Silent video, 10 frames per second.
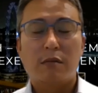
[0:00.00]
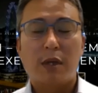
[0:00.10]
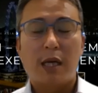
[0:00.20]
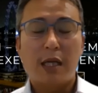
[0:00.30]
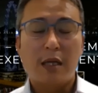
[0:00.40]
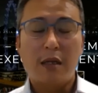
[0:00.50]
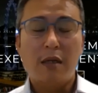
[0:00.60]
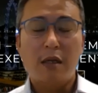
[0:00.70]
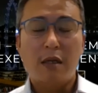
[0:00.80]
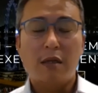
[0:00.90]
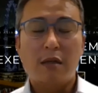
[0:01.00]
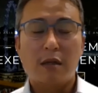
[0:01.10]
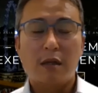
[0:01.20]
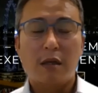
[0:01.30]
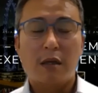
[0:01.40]
And this is
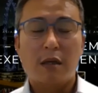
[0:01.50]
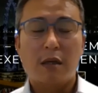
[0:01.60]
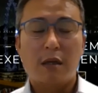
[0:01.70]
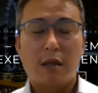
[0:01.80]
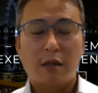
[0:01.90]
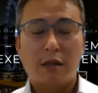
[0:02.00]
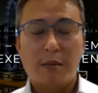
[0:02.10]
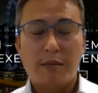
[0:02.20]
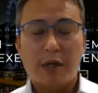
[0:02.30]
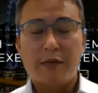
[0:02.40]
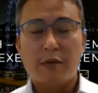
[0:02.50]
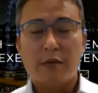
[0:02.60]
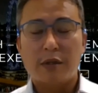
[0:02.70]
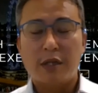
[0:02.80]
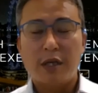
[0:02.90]
the non-profit
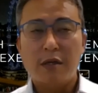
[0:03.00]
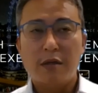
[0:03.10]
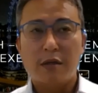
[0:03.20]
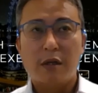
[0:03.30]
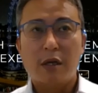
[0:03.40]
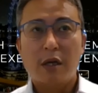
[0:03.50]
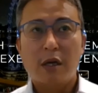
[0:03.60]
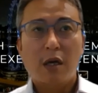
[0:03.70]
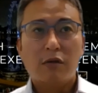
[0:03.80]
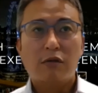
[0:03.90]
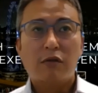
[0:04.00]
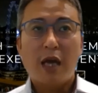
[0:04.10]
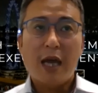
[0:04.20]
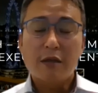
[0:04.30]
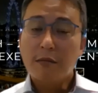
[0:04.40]
organization to the
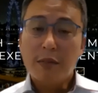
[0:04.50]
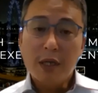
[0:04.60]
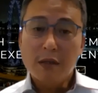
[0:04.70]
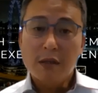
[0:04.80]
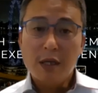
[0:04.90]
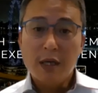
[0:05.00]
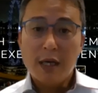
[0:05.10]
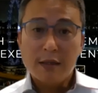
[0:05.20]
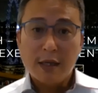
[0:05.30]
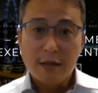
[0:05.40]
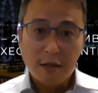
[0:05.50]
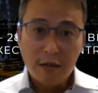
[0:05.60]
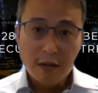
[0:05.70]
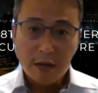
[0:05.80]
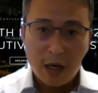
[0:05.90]
action basically as
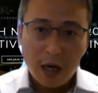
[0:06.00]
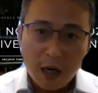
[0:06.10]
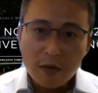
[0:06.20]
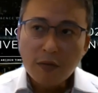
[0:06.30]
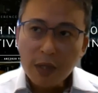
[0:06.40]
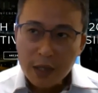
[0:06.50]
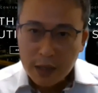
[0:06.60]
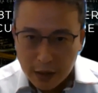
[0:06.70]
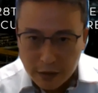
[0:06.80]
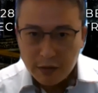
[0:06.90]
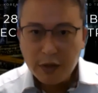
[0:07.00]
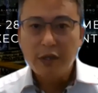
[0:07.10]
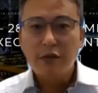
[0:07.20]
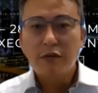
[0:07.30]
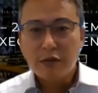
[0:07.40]
engineers, how we can actually
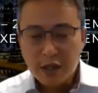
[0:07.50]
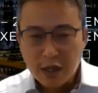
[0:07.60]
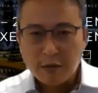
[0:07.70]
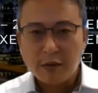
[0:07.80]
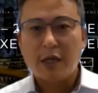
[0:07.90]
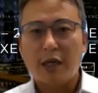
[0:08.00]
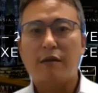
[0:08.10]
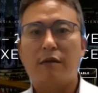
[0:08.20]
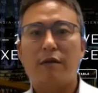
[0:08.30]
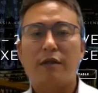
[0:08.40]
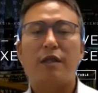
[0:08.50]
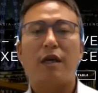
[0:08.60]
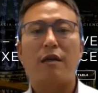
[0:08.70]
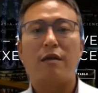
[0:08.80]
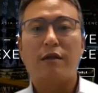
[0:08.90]
using our technology and
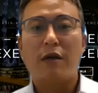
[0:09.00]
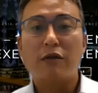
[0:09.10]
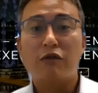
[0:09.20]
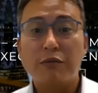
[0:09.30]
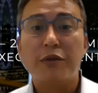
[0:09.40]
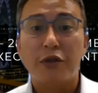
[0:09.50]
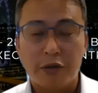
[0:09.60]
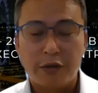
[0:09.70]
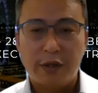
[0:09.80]
knowledge contribute